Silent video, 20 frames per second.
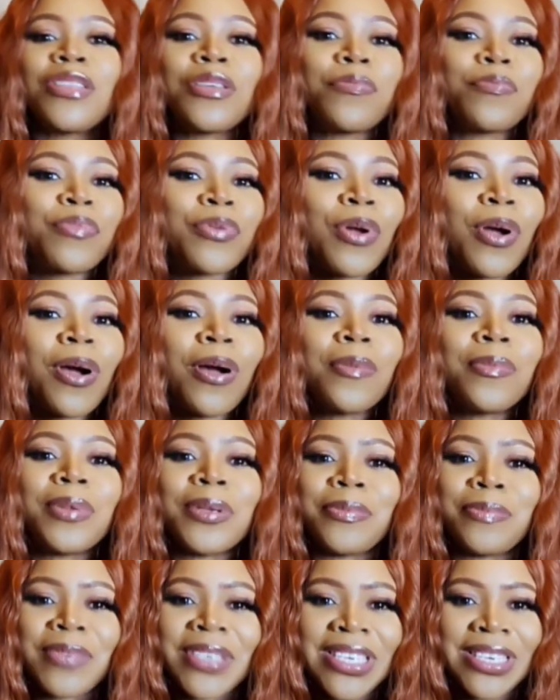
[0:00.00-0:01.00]
the
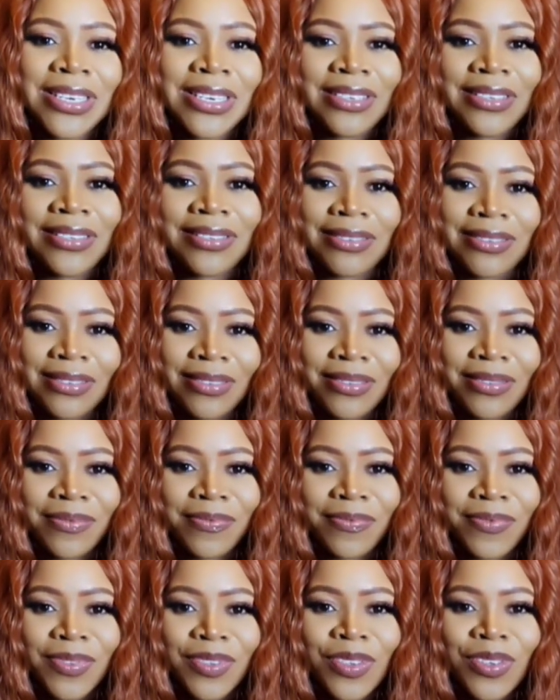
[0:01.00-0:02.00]
problem is
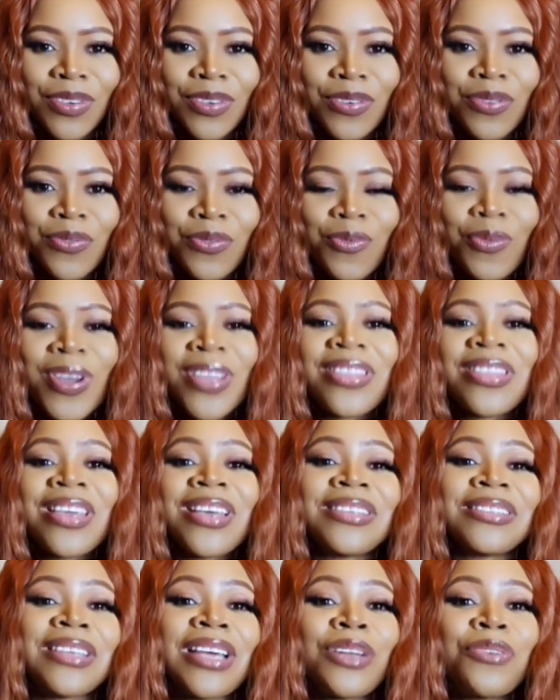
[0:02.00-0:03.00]
when
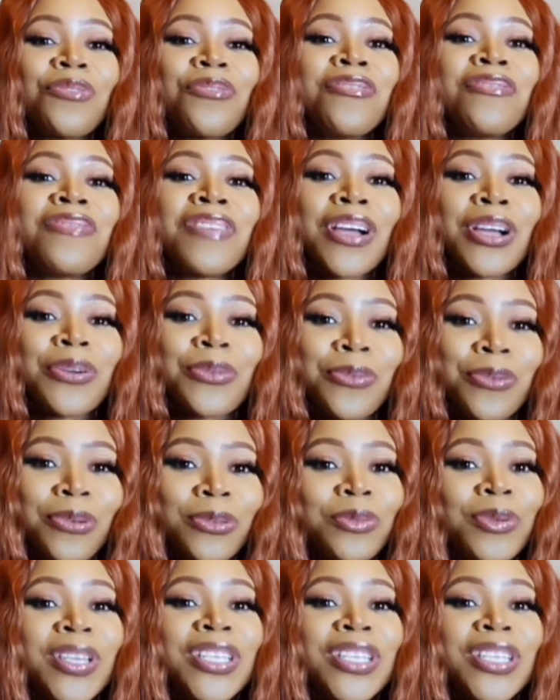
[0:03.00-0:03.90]
there's an overgrowth,